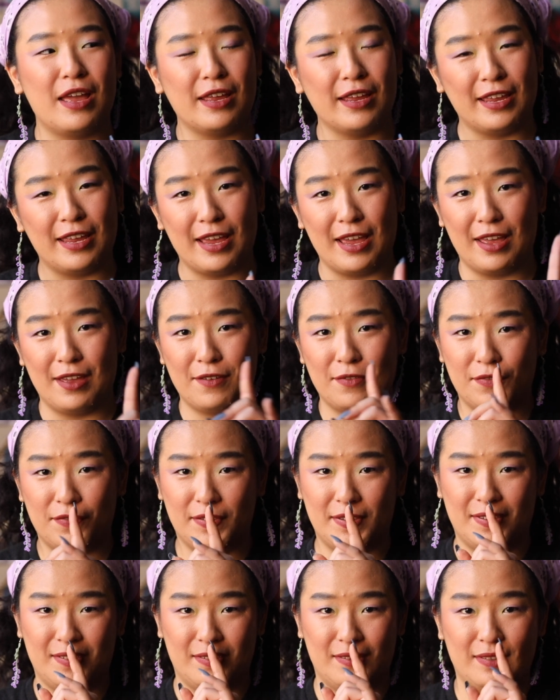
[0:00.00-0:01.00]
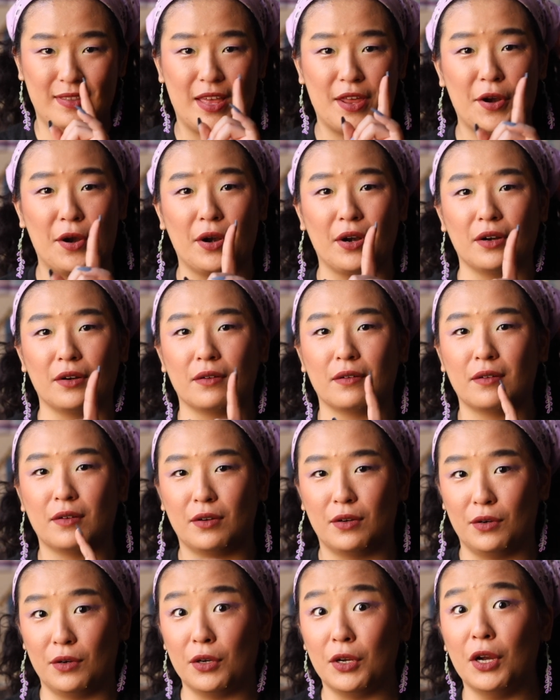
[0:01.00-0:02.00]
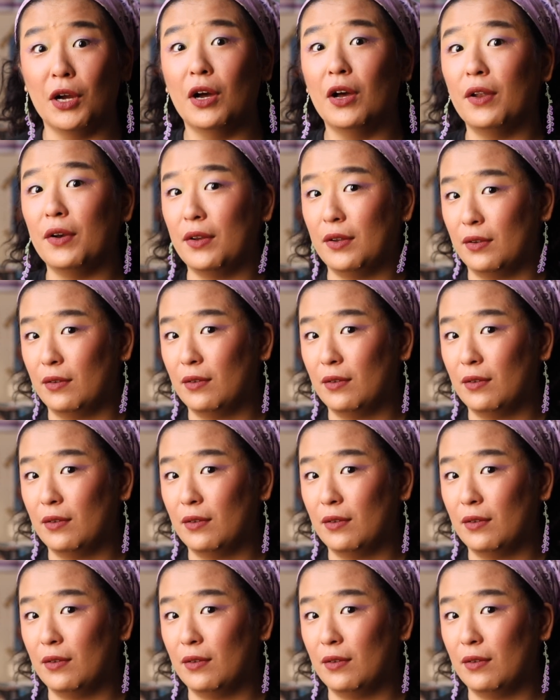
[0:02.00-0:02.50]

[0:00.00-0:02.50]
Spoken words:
gifts that are good.